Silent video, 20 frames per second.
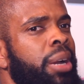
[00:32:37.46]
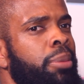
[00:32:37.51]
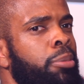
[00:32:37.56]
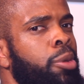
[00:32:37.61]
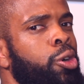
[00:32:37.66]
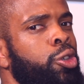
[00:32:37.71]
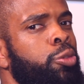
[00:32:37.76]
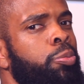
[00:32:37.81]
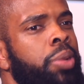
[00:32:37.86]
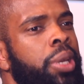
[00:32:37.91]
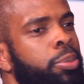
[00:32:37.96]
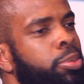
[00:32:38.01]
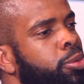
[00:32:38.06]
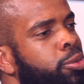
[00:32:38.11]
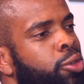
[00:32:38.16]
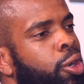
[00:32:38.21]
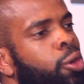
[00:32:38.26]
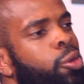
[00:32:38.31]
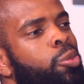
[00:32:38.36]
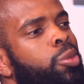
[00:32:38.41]
and most people
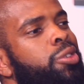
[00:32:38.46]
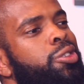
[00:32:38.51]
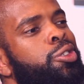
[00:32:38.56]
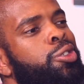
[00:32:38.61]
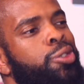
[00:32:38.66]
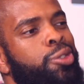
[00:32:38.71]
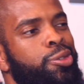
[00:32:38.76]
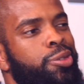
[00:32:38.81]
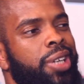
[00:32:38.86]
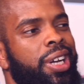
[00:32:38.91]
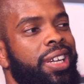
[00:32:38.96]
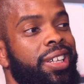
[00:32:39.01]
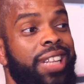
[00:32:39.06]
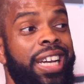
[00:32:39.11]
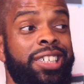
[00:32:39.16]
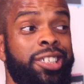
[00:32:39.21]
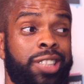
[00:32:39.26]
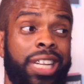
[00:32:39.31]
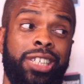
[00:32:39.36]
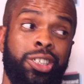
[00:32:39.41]
don't want to do that.
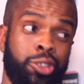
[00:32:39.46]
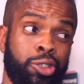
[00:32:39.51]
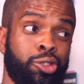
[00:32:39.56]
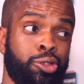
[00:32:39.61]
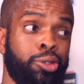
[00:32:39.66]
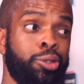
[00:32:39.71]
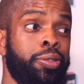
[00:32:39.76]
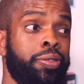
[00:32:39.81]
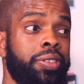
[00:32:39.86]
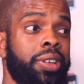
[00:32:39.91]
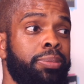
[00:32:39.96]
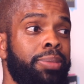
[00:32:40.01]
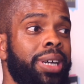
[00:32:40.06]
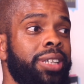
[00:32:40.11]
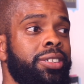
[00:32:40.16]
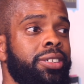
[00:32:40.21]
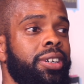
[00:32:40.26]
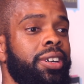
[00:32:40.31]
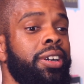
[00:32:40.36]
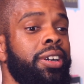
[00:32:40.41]
That's the truth of the matter.